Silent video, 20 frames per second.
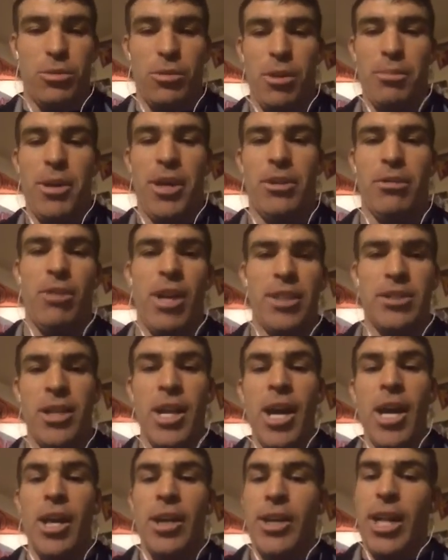Worry about the rest.
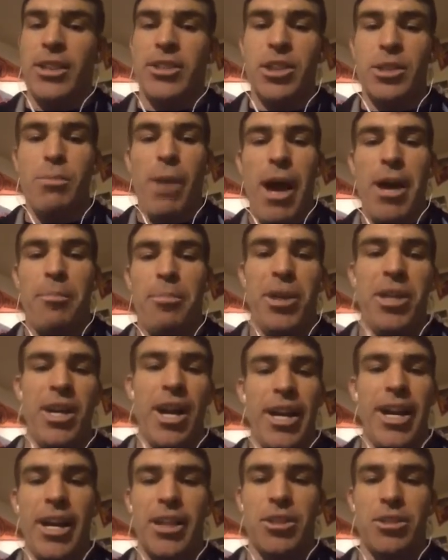That's just my opinion
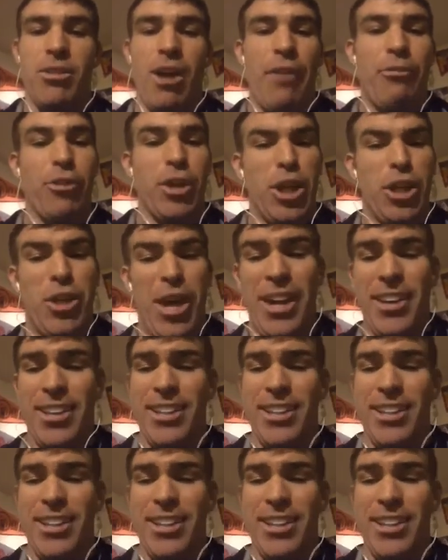on extra effort.